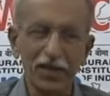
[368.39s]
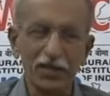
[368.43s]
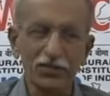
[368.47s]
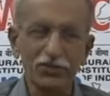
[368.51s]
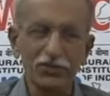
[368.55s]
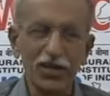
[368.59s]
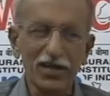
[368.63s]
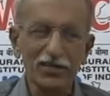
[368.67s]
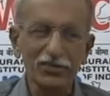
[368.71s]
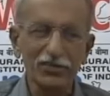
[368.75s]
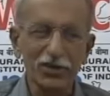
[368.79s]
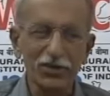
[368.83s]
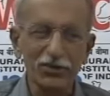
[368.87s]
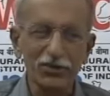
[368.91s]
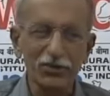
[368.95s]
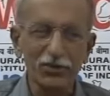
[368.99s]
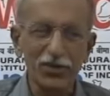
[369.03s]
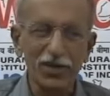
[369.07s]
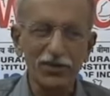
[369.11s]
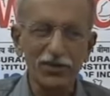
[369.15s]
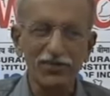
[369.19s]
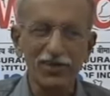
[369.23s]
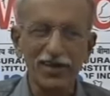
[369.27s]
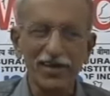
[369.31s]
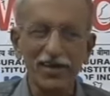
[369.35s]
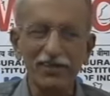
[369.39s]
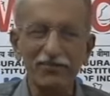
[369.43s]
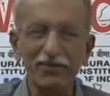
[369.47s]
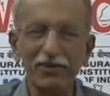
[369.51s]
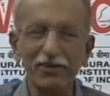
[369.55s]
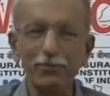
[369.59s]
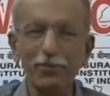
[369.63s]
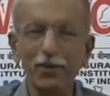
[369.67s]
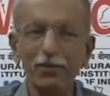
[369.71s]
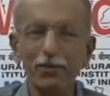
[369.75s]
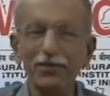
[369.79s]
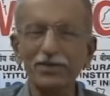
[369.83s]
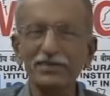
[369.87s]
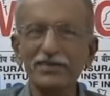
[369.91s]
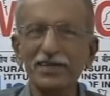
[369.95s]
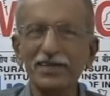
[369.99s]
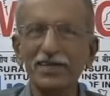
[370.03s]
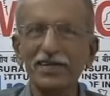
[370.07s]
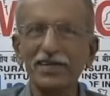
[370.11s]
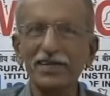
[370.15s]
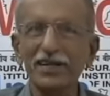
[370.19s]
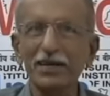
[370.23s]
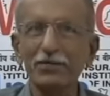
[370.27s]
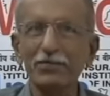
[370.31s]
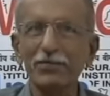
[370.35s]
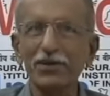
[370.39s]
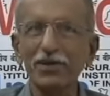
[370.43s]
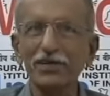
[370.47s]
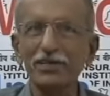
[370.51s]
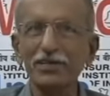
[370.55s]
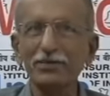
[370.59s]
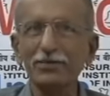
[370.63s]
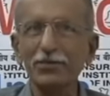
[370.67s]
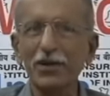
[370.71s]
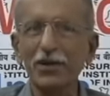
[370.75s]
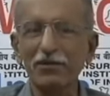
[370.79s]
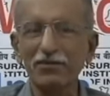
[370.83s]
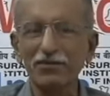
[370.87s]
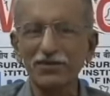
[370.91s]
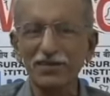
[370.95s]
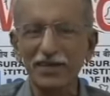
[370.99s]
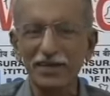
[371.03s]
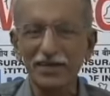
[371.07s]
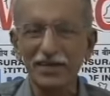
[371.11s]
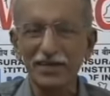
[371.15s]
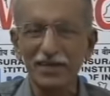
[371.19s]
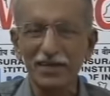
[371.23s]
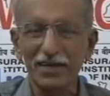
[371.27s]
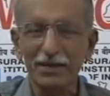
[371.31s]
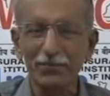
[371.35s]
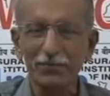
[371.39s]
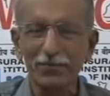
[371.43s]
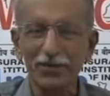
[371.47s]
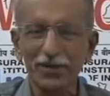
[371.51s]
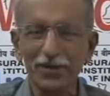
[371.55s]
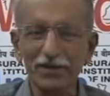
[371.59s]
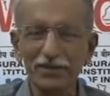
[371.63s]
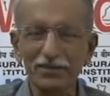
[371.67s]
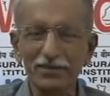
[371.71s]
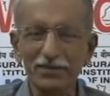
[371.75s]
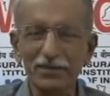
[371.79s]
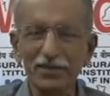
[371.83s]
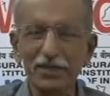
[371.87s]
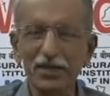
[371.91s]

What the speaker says: So as on today, we are having public sector companies, private sector companies